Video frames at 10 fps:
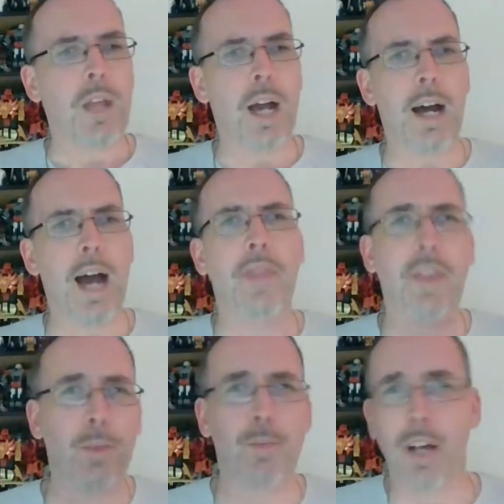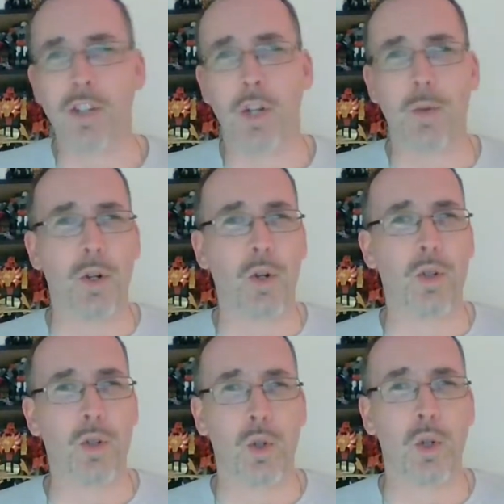I think the prosecutor
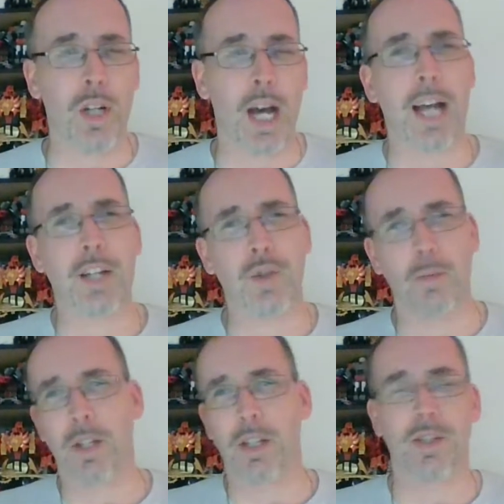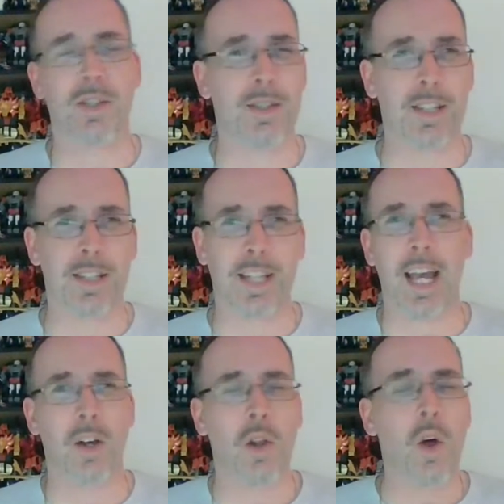looks good. I assume the
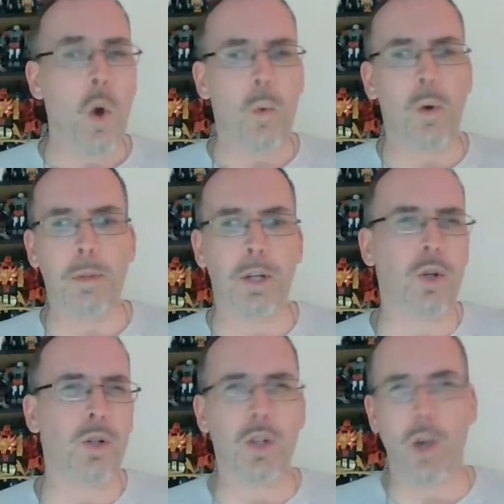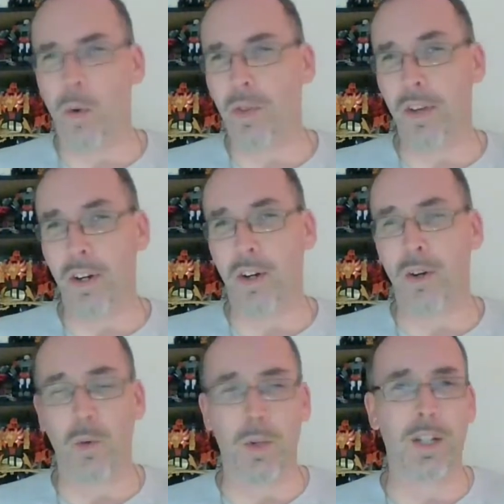scale will be good to go with
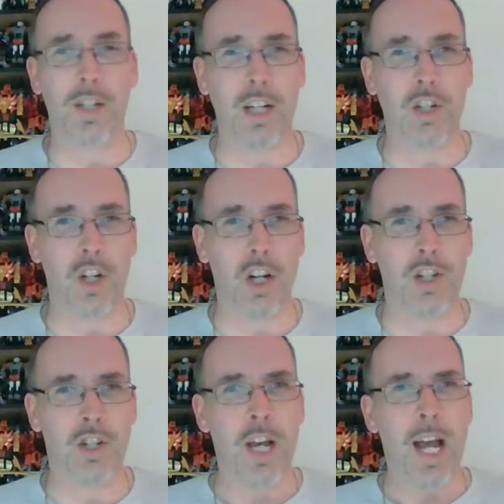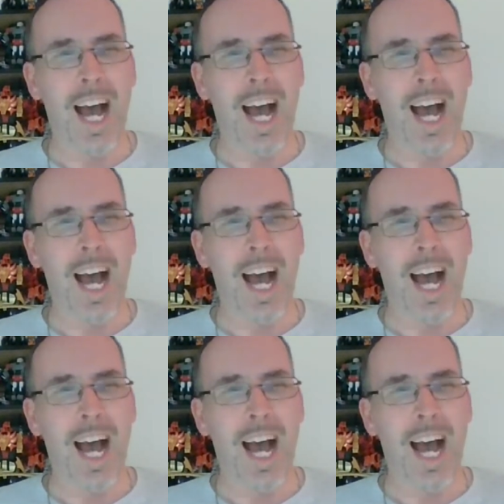their Quintesson judge.